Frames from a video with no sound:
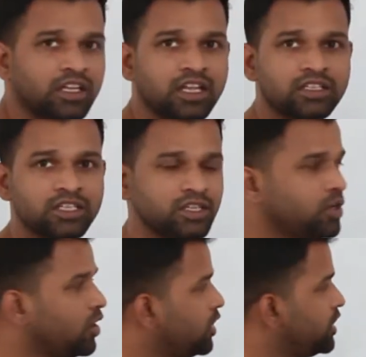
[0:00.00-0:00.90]
That's it,
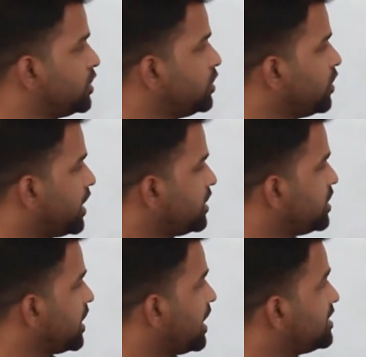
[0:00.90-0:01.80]
you don't need to do
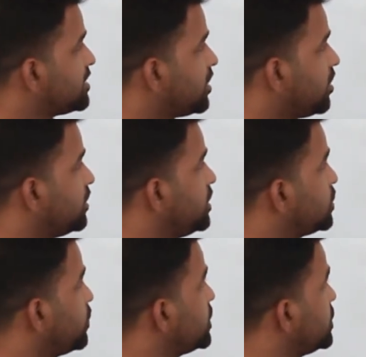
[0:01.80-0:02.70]
anything else at all. This
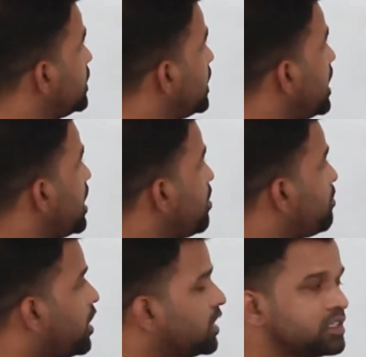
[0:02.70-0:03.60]
question,
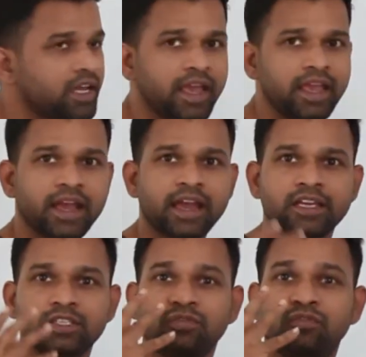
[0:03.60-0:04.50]
part A,
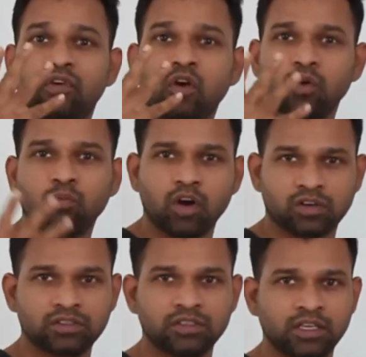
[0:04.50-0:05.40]
has 4
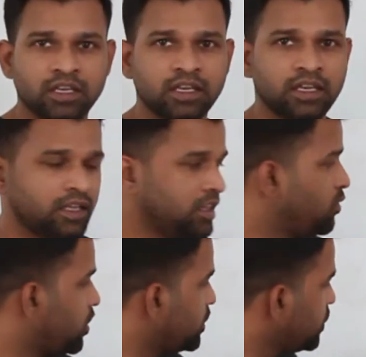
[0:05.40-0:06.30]
marks.
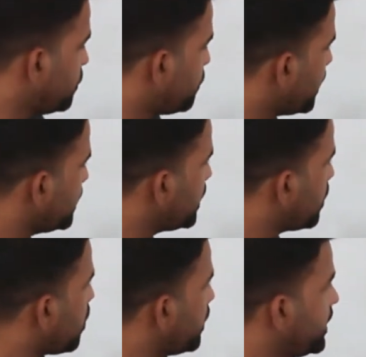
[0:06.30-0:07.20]
They want you to find the
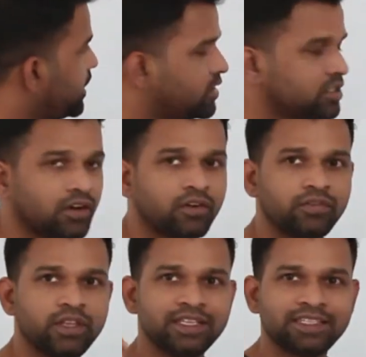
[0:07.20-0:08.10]
coordinates
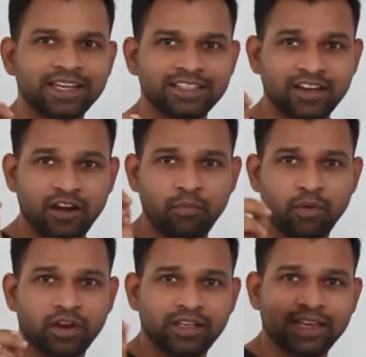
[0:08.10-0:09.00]
of the stationary
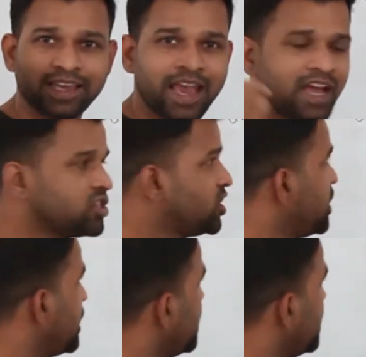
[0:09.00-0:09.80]
point. The catch here